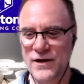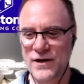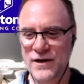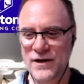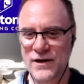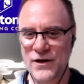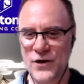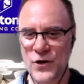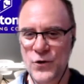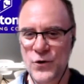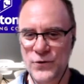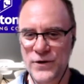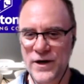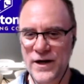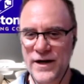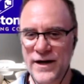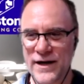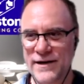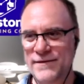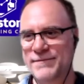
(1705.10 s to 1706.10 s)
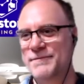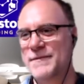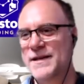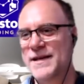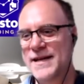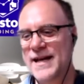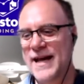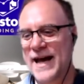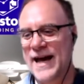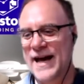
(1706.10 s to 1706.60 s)
All right.
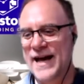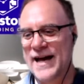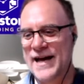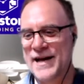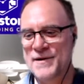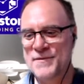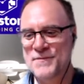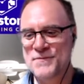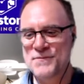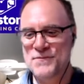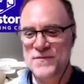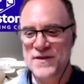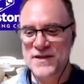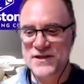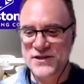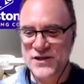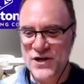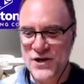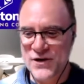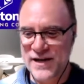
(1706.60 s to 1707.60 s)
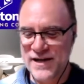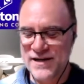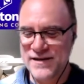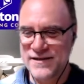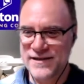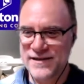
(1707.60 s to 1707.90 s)
Okay. Um, so in,